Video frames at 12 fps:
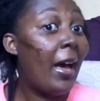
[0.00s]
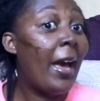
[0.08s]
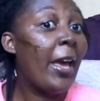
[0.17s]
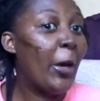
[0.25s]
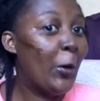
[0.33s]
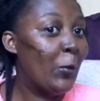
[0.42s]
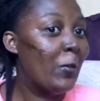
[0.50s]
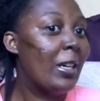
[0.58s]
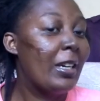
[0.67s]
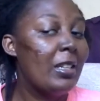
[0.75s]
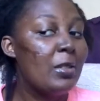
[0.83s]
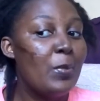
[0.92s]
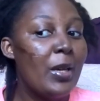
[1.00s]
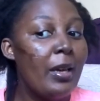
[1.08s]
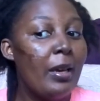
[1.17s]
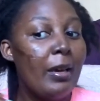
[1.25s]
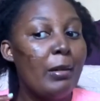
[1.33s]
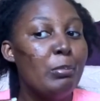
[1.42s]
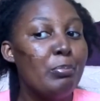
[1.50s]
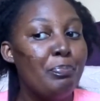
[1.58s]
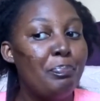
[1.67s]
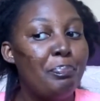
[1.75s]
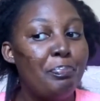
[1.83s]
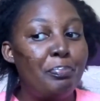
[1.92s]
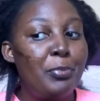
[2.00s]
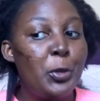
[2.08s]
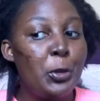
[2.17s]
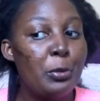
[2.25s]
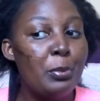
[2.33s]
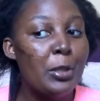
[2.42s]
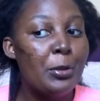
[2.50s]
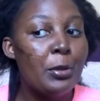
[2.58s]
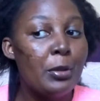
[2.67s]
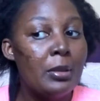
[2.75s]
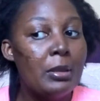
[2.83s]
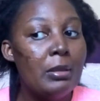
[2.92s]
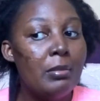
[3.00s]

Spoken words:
I overcut my hair, truth be told,